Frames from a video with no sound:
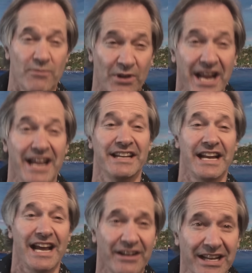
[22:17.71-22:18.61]
were hanging
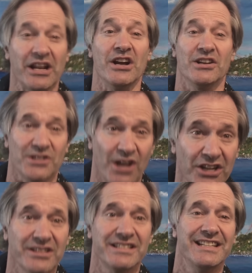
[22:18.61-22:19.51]
out at
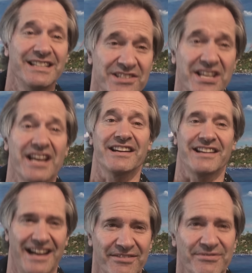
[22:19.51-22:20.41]
Socrates
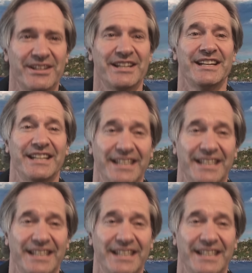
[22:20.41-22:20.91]
Cafe.